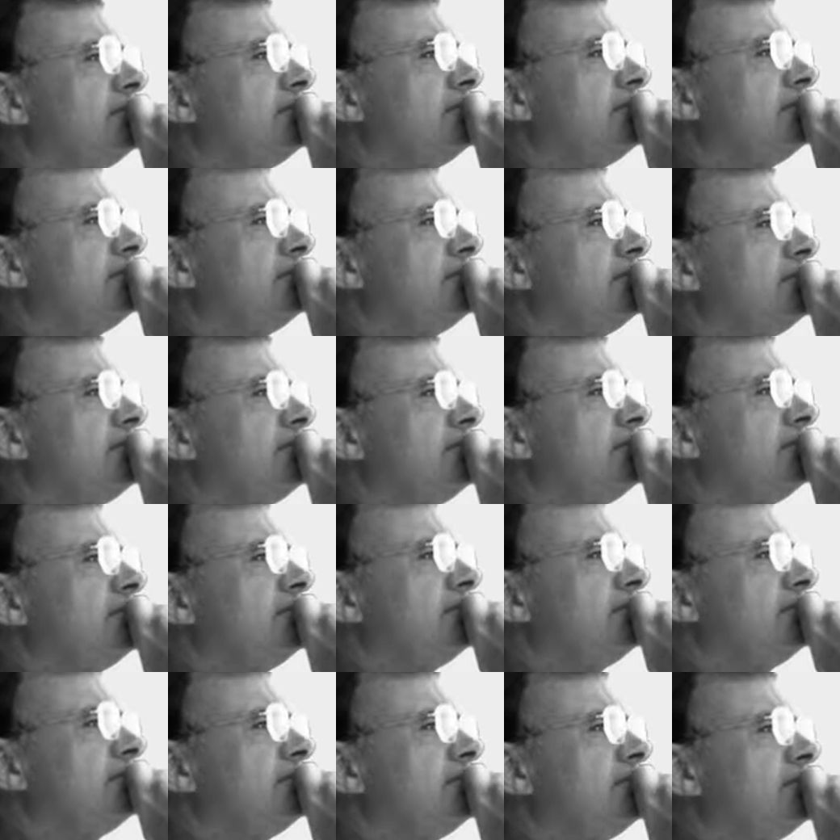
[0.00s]

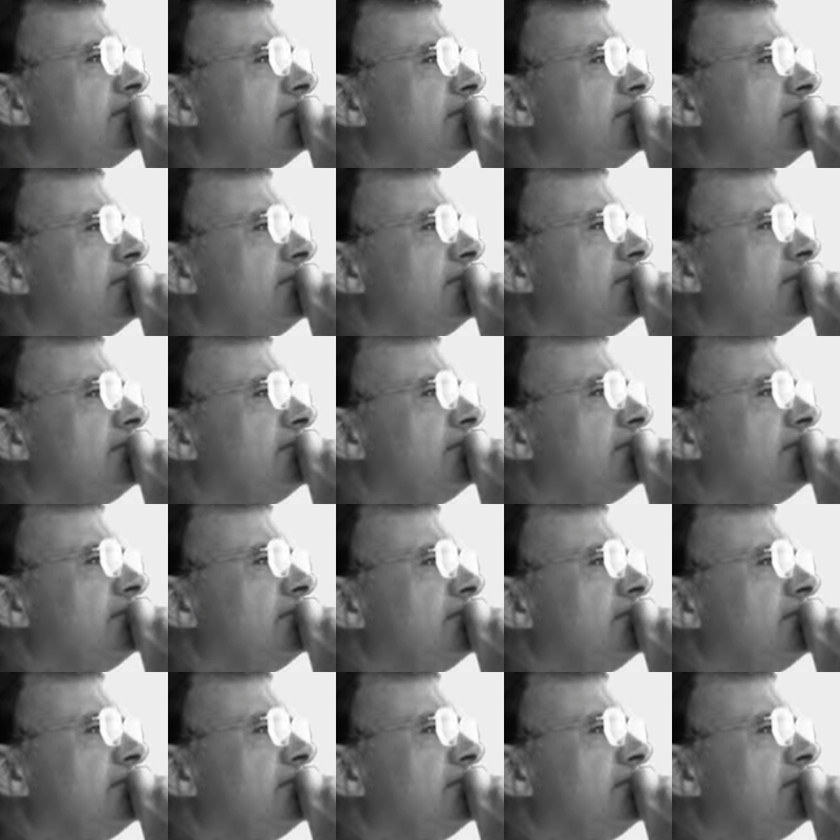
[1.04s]
No one is speaking in this clip.